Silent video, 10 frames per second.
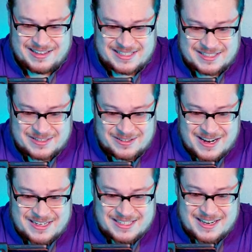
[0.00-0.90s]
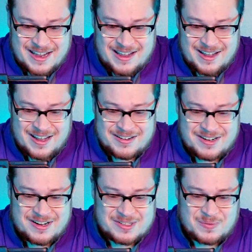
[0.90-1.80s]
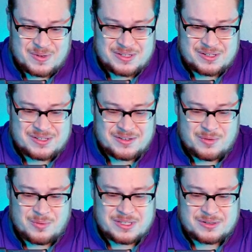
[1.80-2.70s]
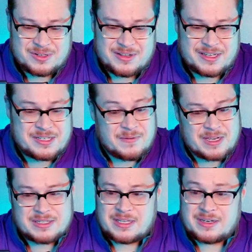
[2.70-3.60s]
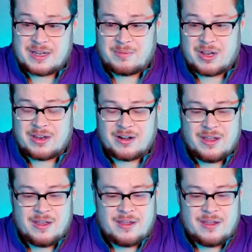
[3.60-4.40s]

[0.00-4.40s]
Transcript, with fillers: this is crazy. Hundred years of wizard wizardry. Let's see if I can say the name right here.